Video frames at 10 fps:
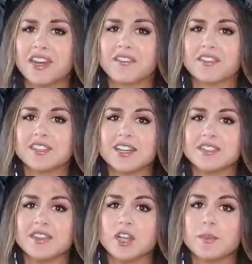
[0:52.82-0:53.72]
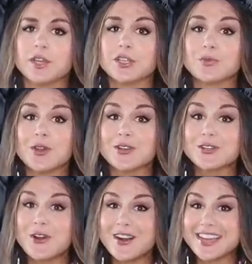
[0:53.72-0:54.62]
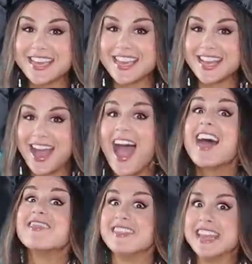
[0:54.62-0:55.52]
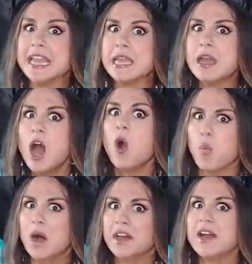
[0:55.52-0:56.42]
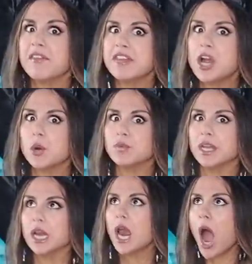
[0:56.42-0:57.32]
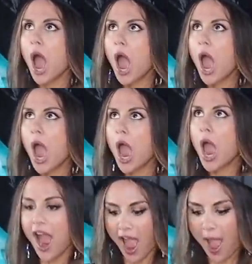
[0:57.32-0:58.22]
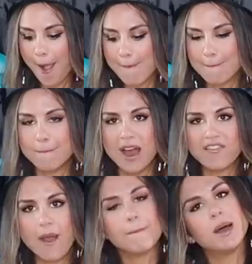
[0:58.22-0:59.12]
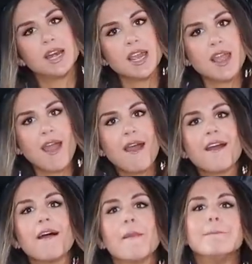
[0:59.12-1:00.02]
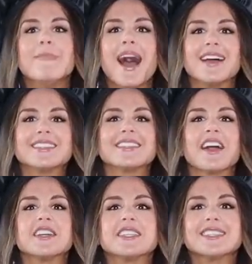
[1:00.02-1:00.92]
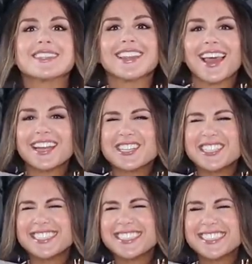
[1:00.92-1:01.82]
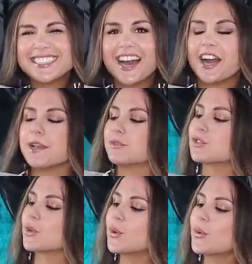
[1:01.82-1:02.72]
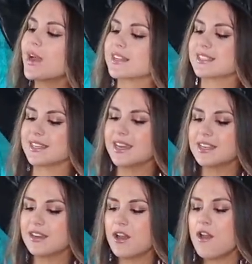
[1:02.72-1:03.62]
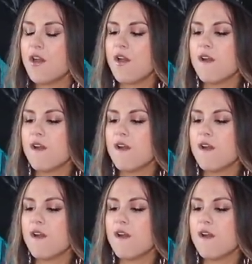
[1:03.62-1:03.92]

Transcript: fitting for today's video because we are talking the one, the only Buff Bunny Mad Scientist Collection. I am so excited